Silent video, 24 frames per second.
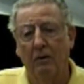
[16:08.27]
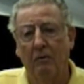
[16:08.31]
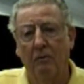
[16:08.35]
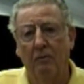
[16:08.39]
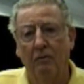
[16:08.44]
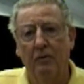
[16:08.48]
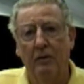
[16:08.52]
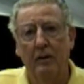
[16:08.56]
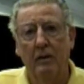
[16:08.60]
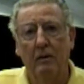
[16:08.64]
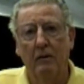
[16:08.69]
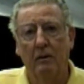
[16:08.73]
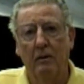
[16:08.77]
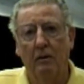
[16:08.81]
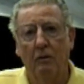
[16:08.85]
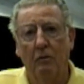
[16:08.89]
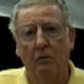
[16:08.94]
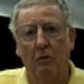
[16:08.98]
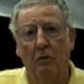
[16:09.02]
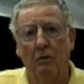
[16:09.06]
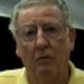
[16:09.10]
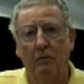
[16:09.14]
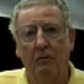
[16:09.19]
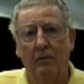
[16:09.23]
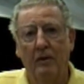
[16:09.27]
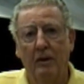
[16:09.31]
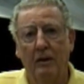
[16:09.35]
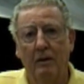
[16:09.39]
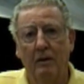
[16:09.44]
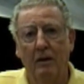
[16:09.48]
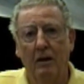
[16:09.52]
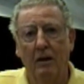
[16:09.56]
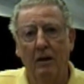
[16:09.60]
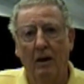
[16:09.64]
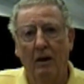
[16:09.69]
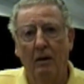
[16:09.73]
in a field in North
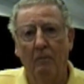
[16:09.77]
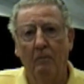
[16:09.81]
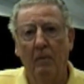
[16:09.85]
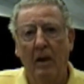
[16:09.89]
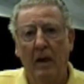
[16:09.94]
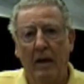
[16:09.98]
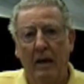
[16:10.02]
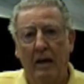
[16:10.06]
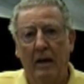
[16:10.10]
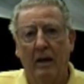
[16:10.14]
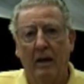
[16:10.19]
Vietnam,